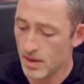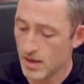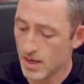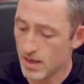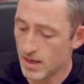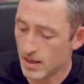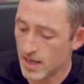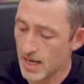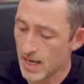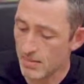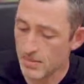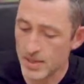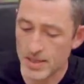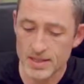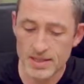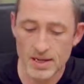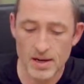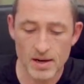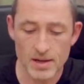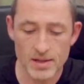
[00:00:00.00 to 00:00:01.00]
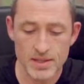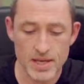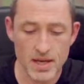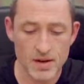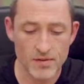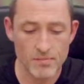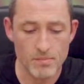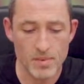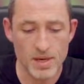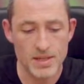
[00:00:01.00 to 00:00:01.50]
and I'll keep these cards
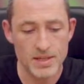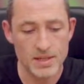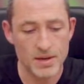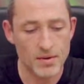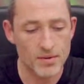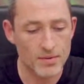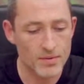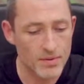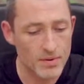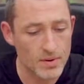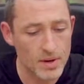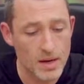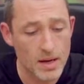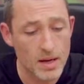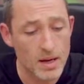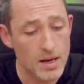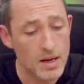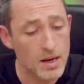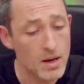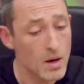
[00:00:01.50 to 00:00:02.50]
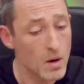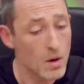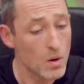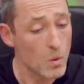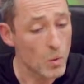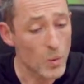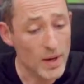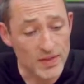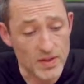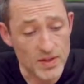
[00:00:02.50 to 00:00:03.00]
here for myself.
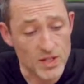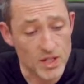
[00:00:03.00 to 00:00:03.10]
With the